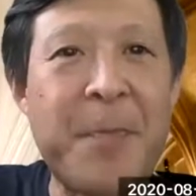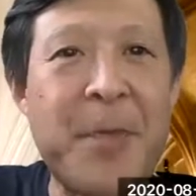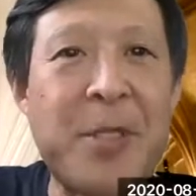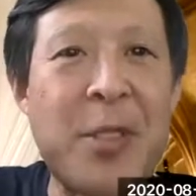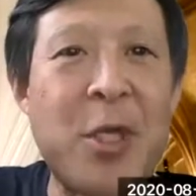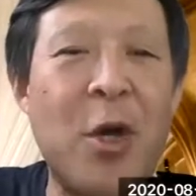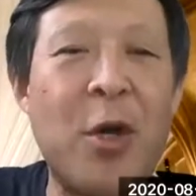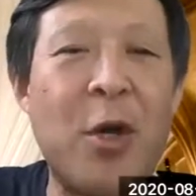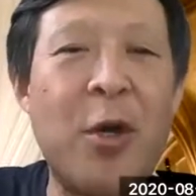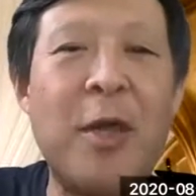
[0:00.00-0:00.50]

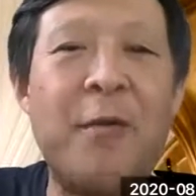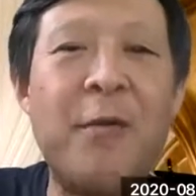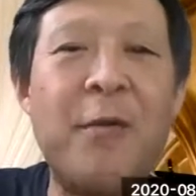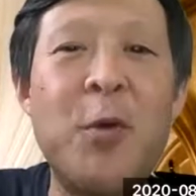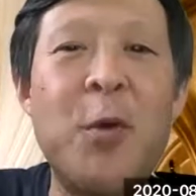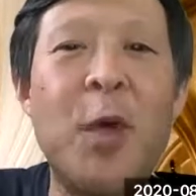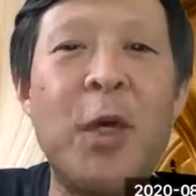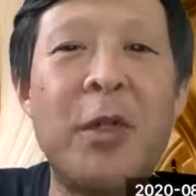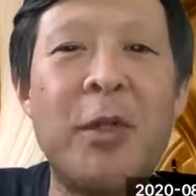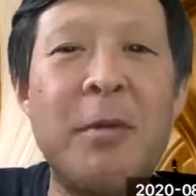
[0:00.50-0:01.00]
So if
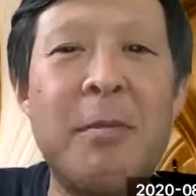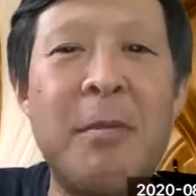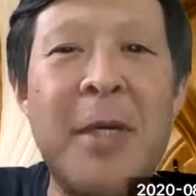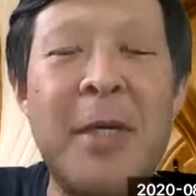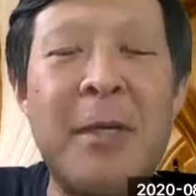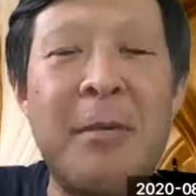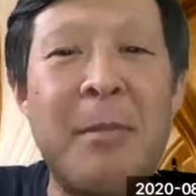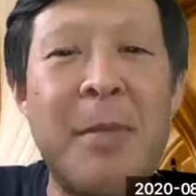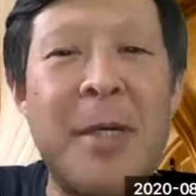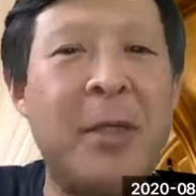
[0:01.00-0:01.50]
you want to
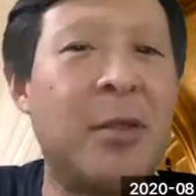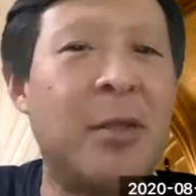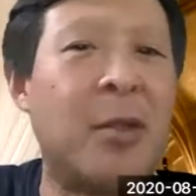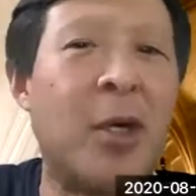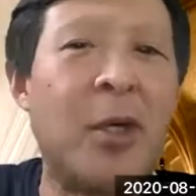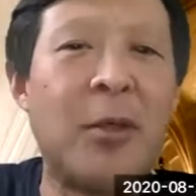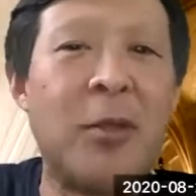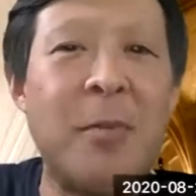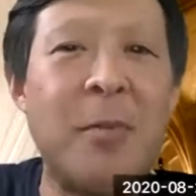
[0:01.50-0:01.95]
meet me and talk